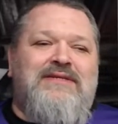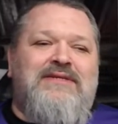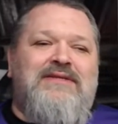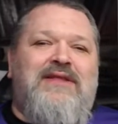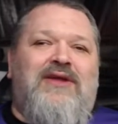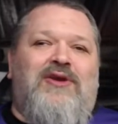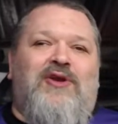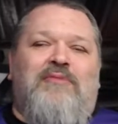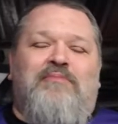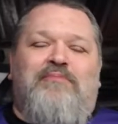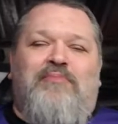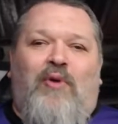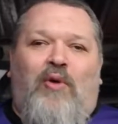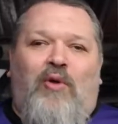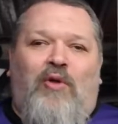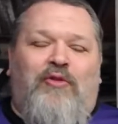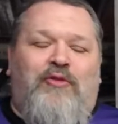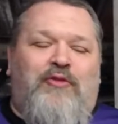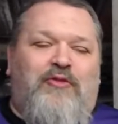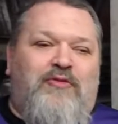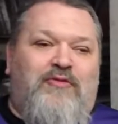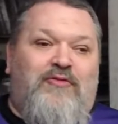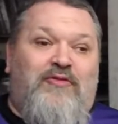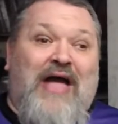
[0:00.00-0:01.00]
that are
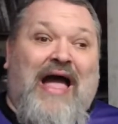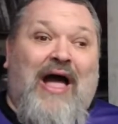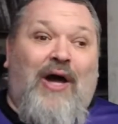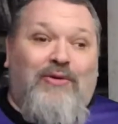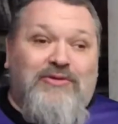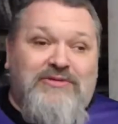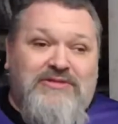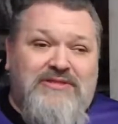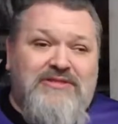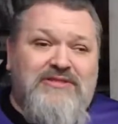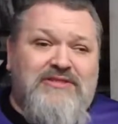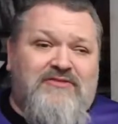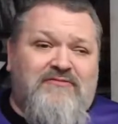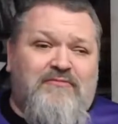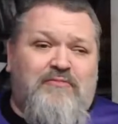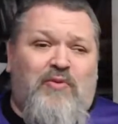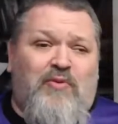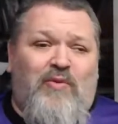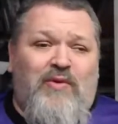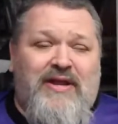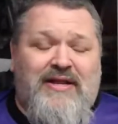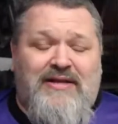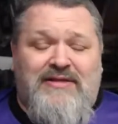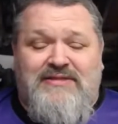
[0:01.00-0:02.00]
both thousands of
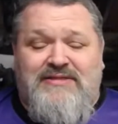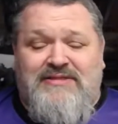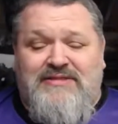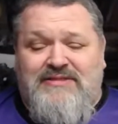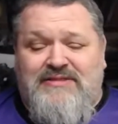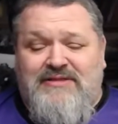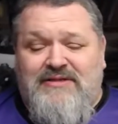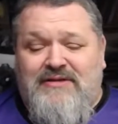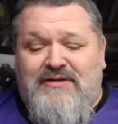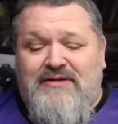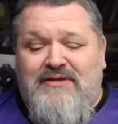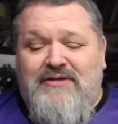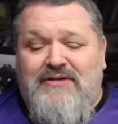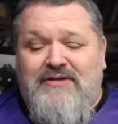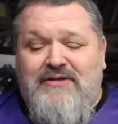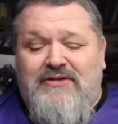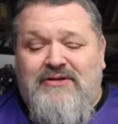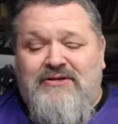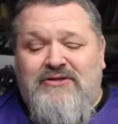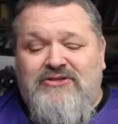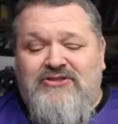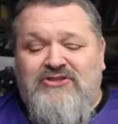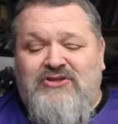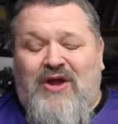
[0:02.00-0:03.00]
points.
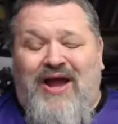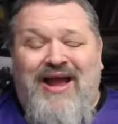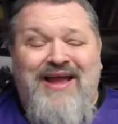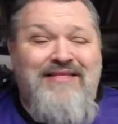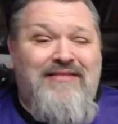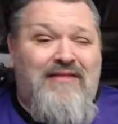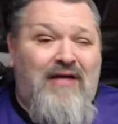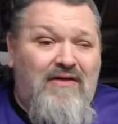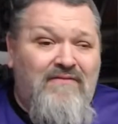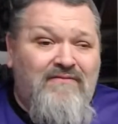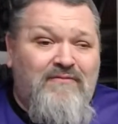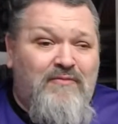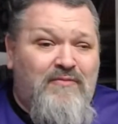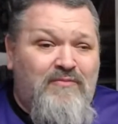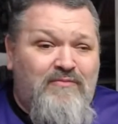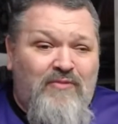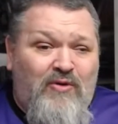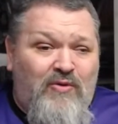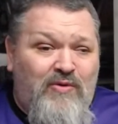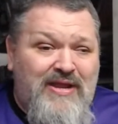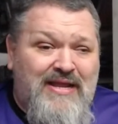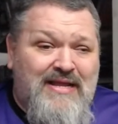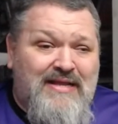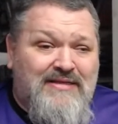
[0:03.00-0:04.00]
So I love
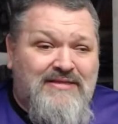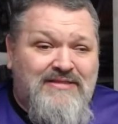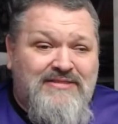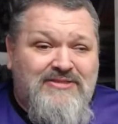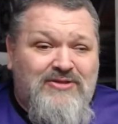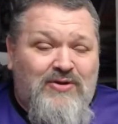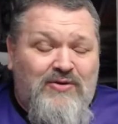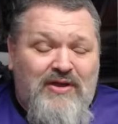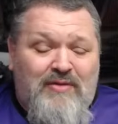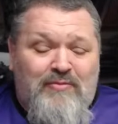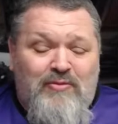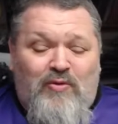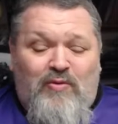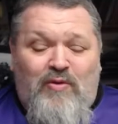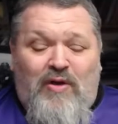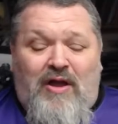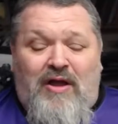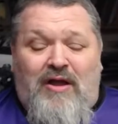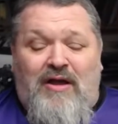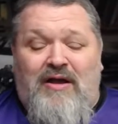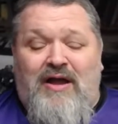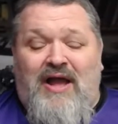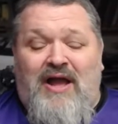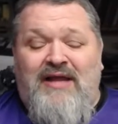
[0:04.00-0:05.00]
Marines. Don't get me
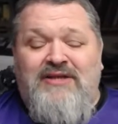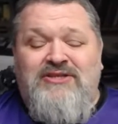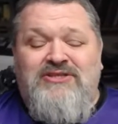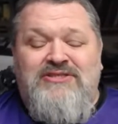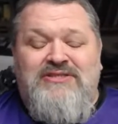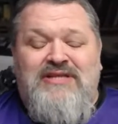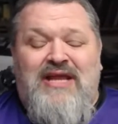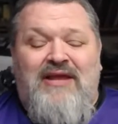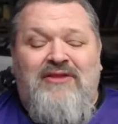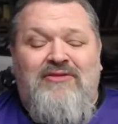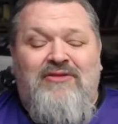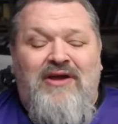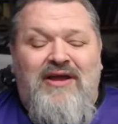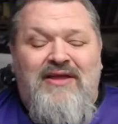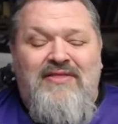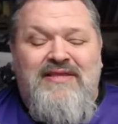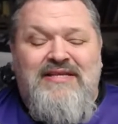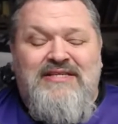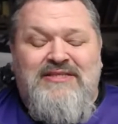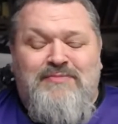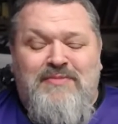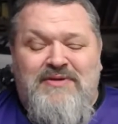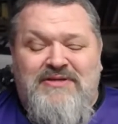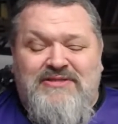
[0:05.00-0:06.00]
wrong. I look at
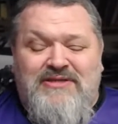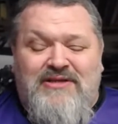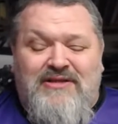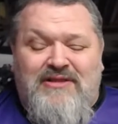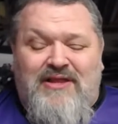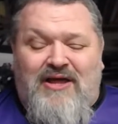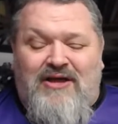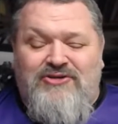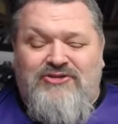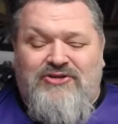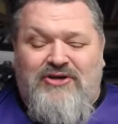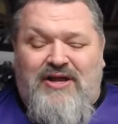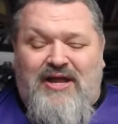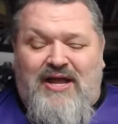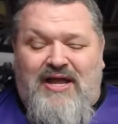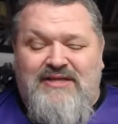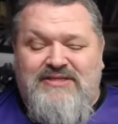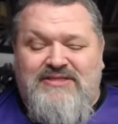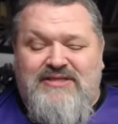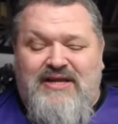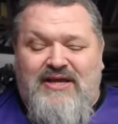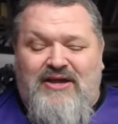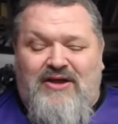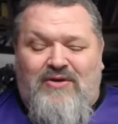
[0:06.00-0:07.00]
these missile launcher
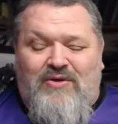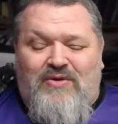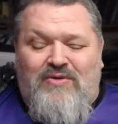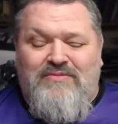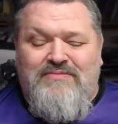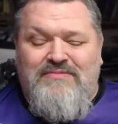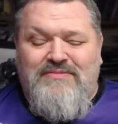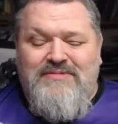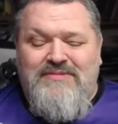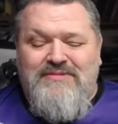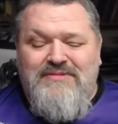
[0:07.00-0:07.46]
guys and I go,